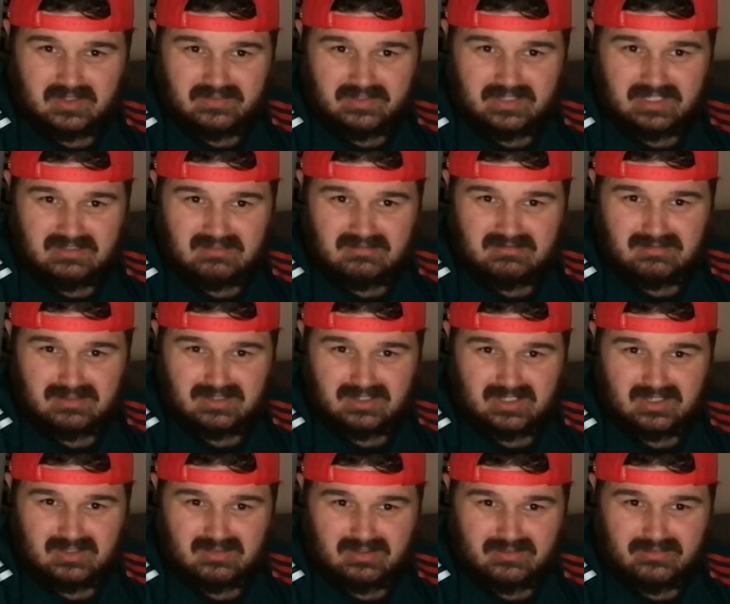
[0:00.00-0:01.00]
I think
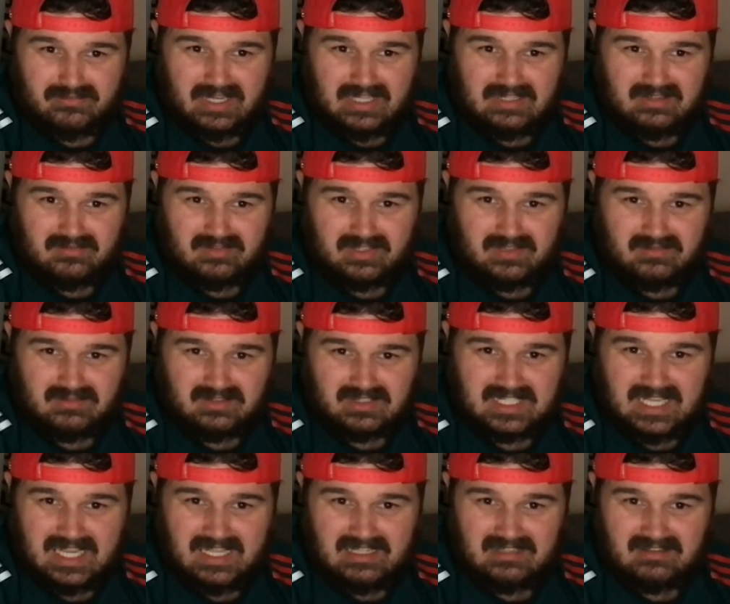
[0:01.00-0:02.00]
you know the fact of even
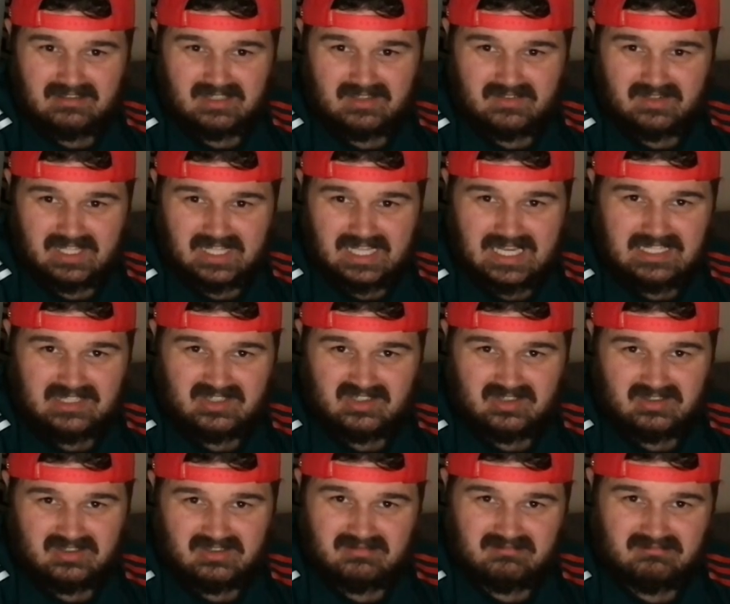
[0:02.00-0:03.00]
saying stuff like that is
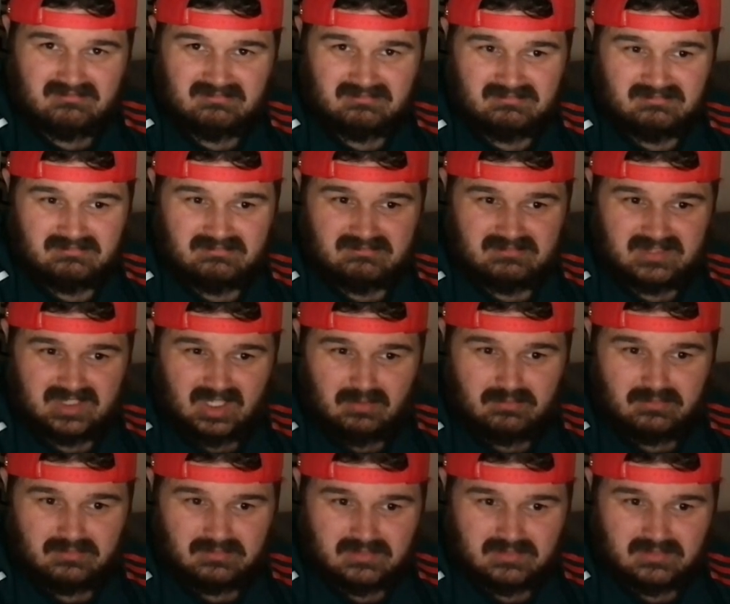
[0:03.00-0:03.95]
just dumb